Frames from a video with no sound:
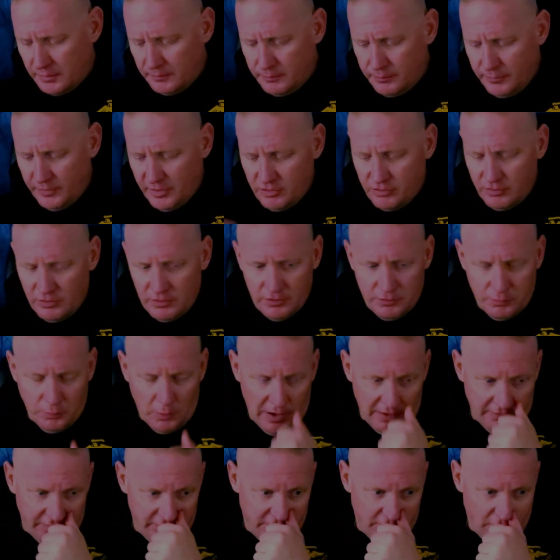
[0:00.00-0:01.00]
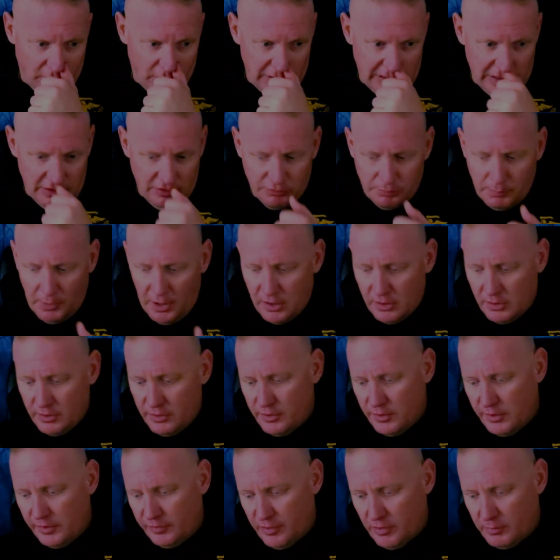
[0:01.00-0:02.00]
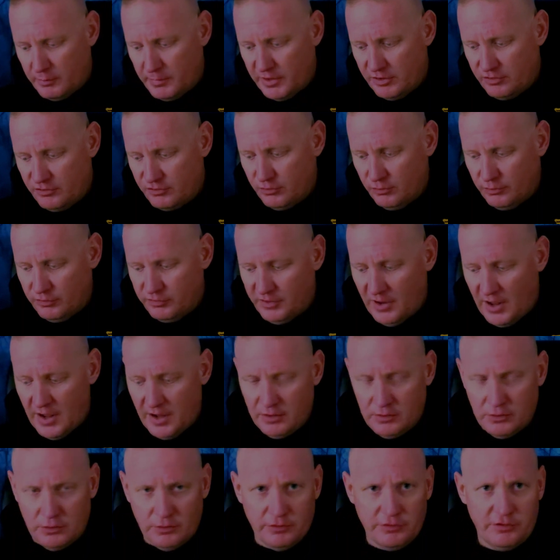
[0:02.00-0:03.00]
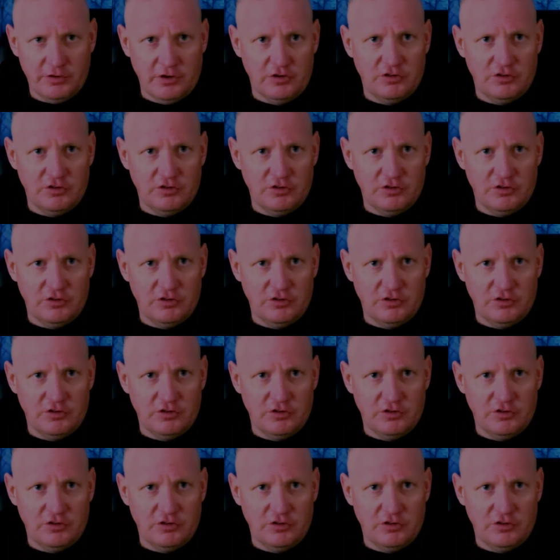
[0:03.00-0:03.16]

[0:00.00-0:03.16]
These are his wives. So he's monitoring their menstrual cycles.